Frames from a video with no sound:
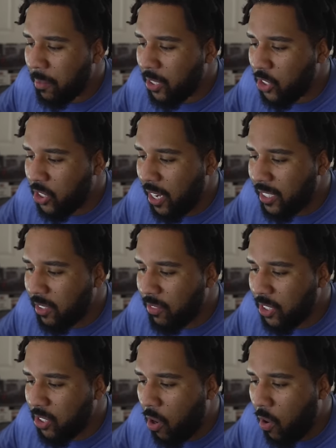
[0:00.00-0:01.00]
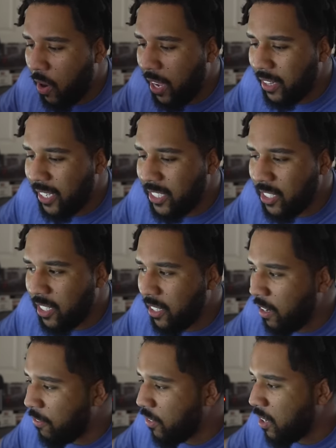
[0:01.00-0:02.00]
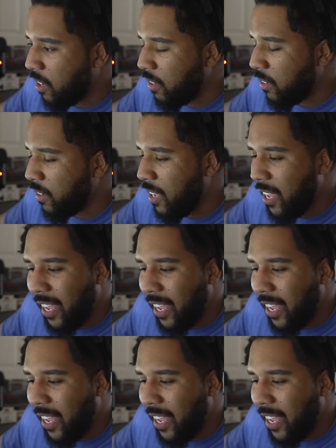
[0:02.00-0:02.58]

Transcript: of the shots of this car, at least in a different color,